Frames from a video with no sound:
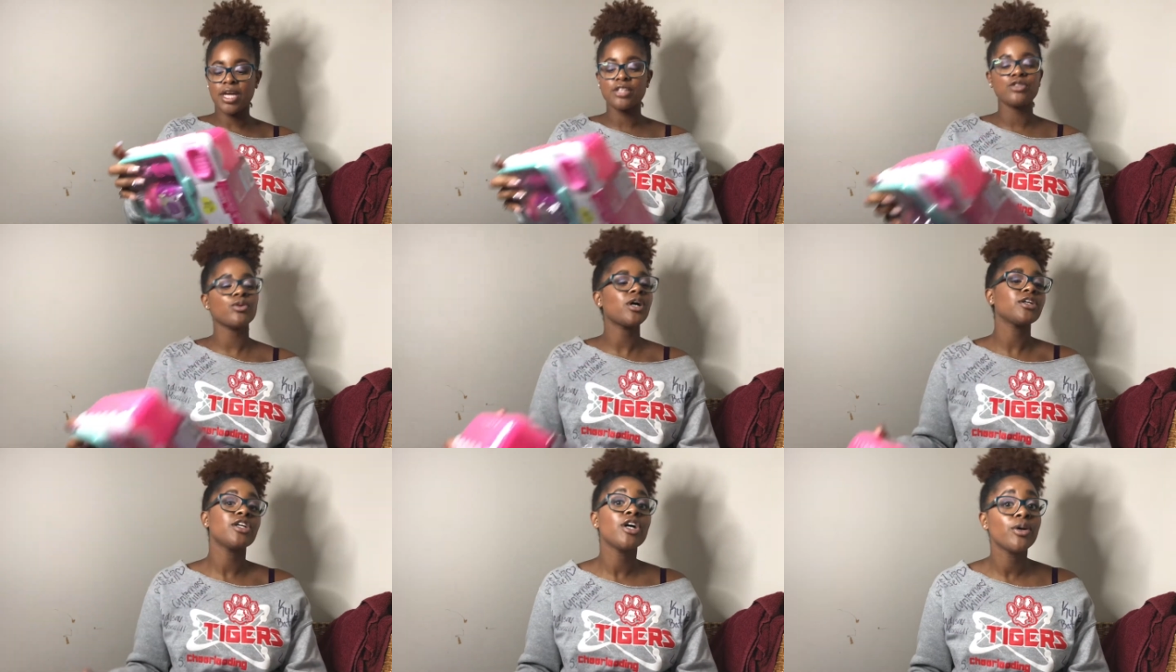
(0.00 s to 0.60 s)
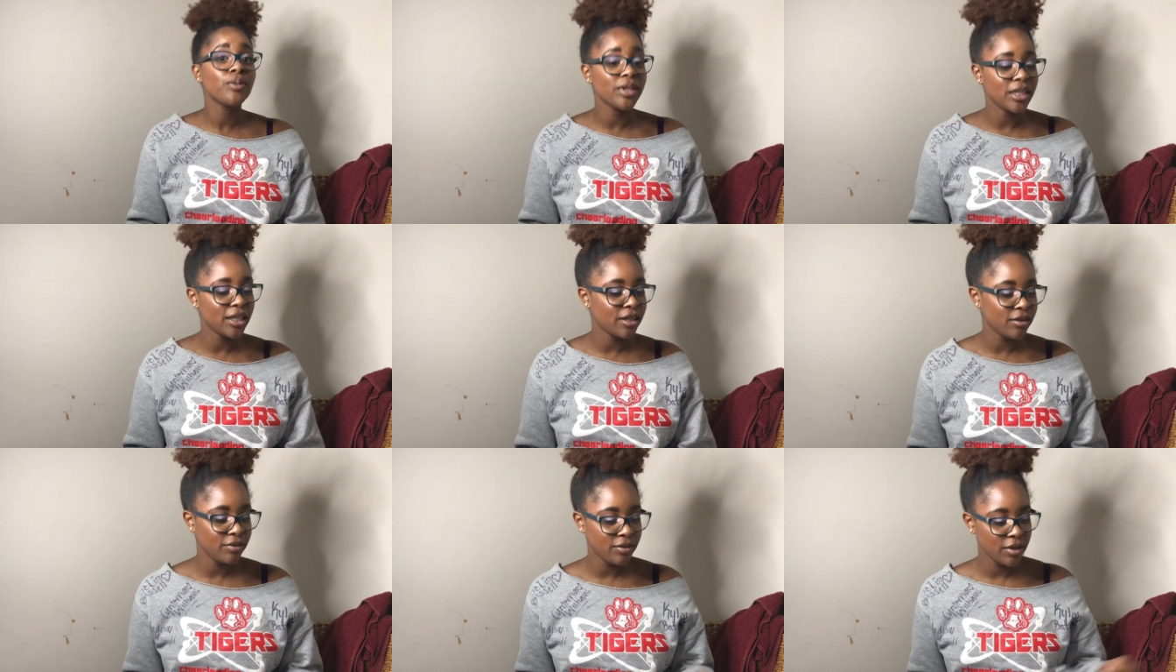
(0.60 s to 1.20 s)
you all know, we
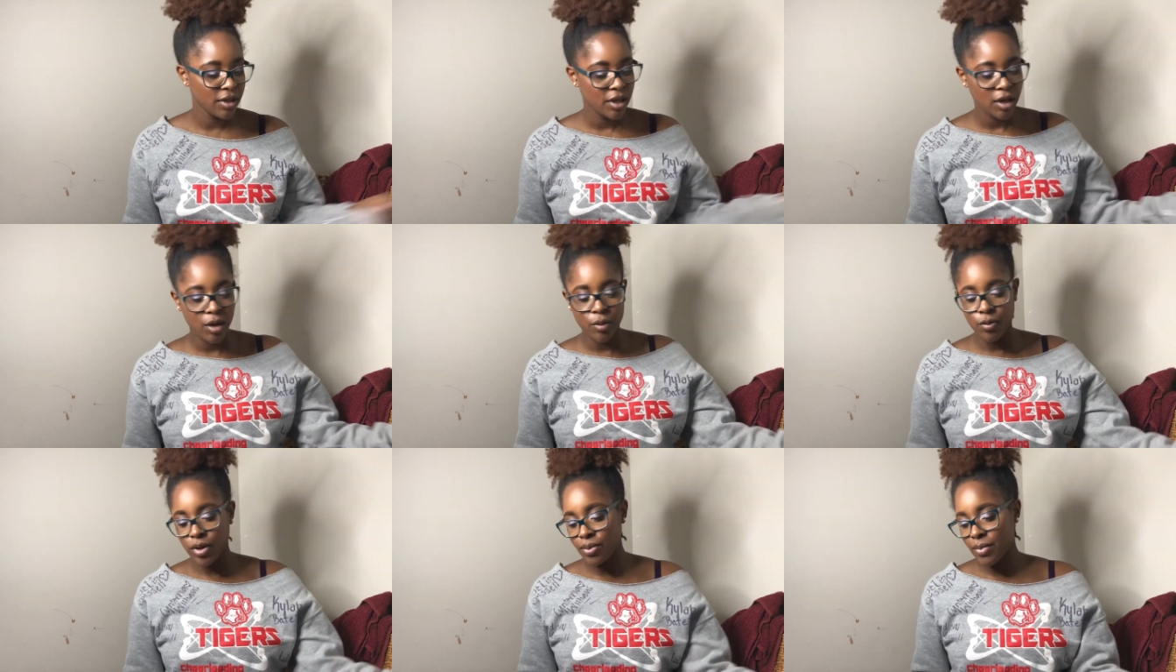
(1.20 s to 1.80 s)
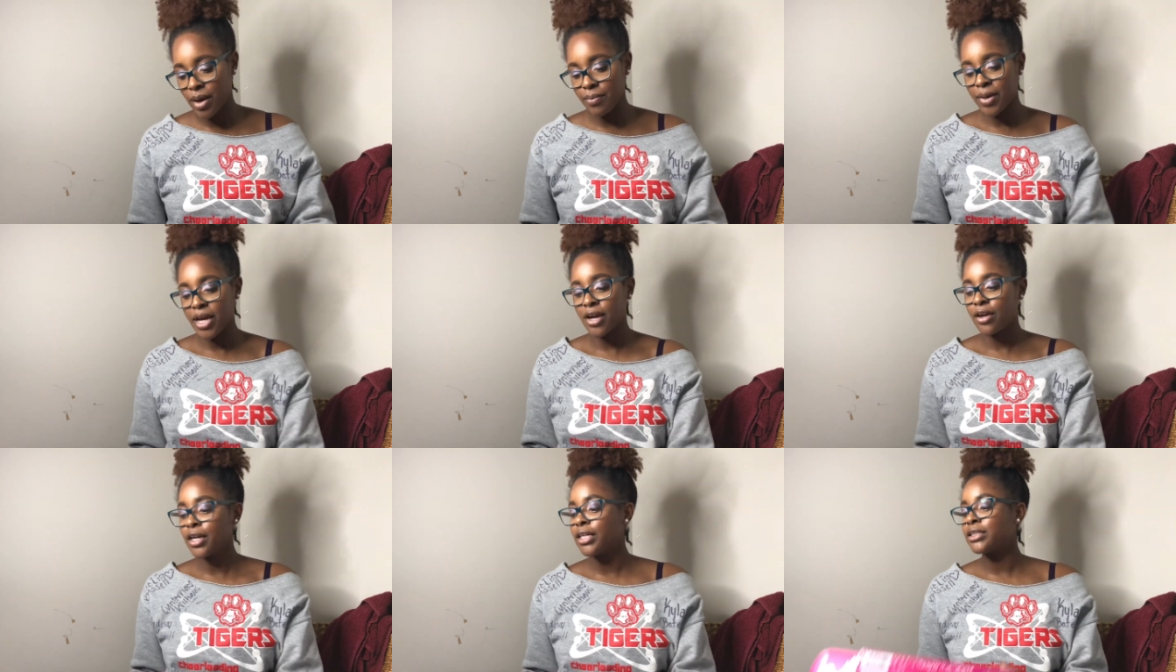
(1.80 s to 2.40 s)
live with my
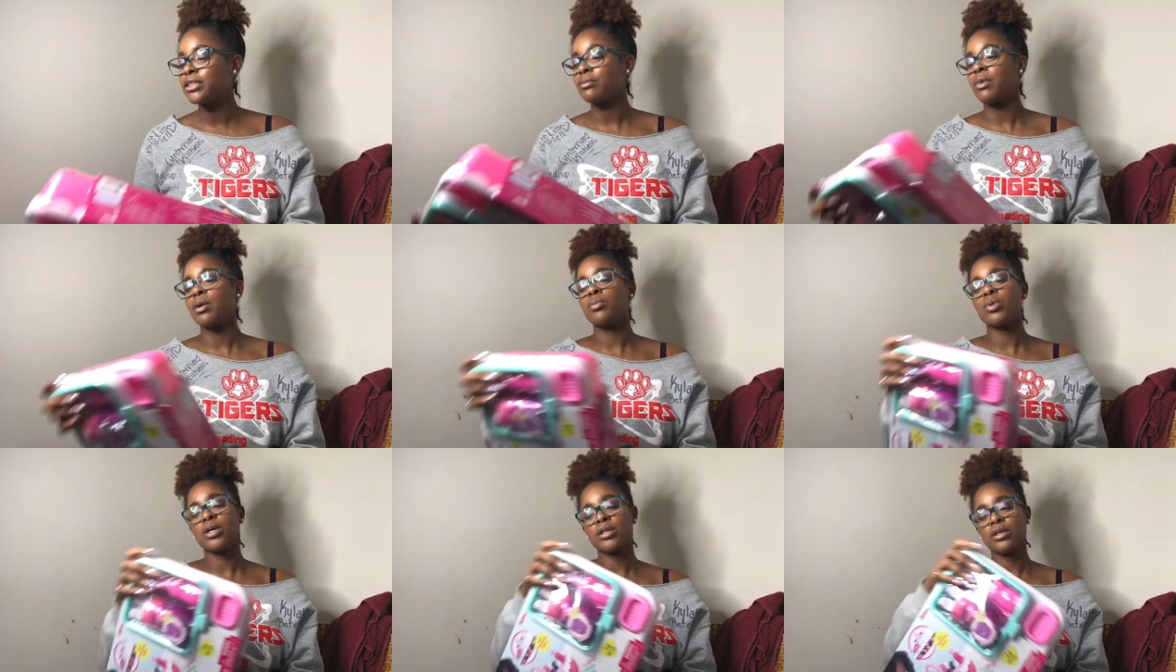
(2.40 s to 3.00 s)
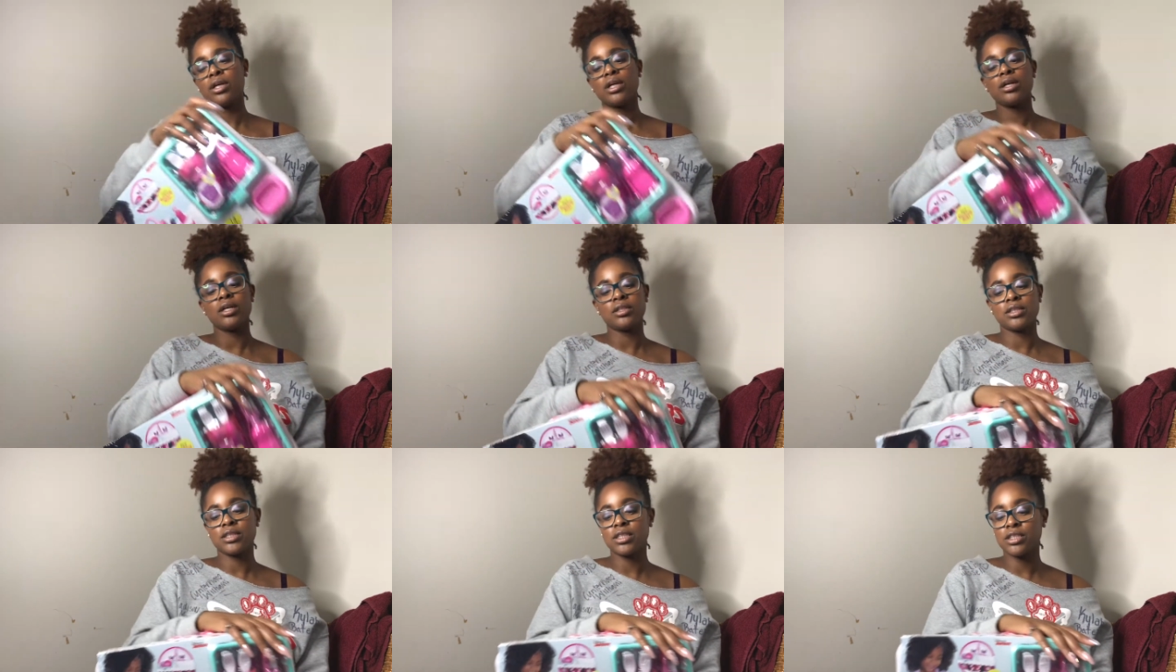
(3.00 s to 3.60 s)
parents and my brother
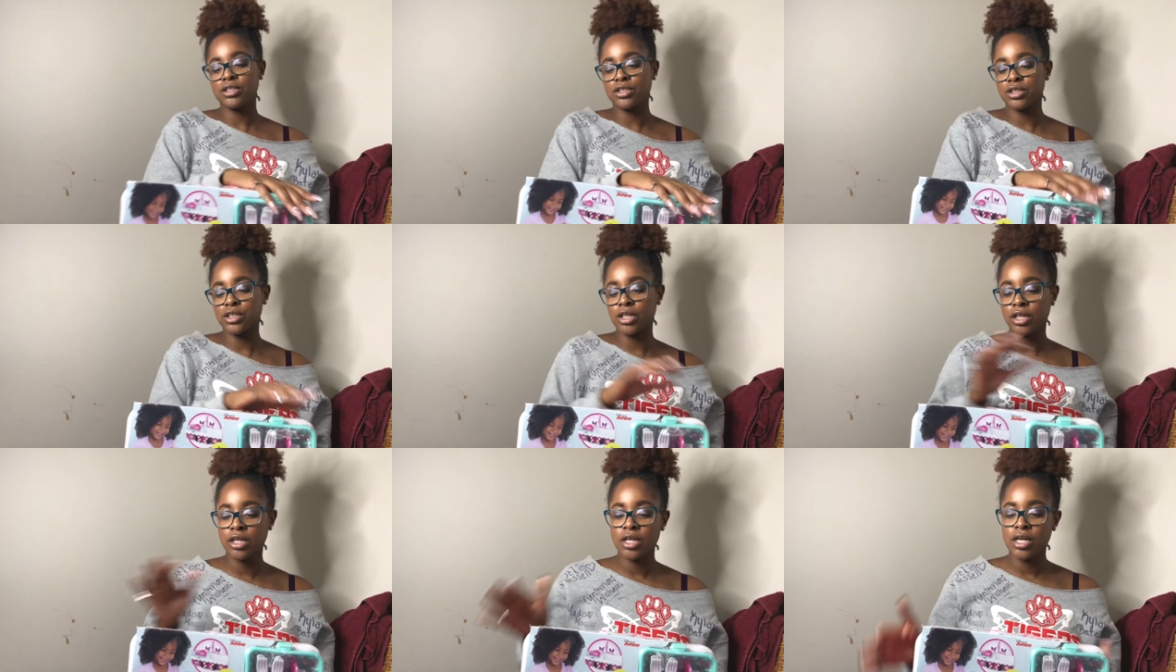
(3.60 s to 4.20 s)
and sister,